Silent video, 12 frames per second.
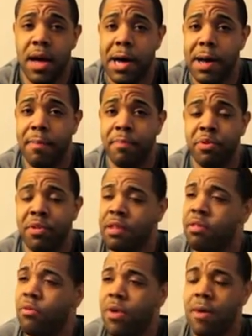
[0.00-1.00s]
Um, so
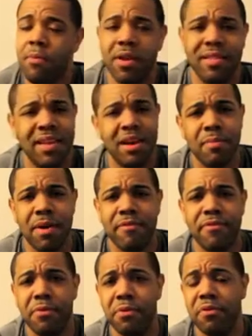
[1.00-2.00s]
that's the way I want to think
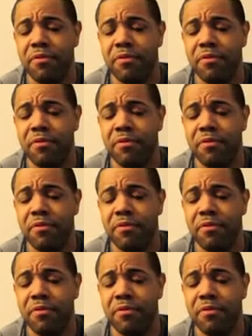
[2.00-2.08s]
about food.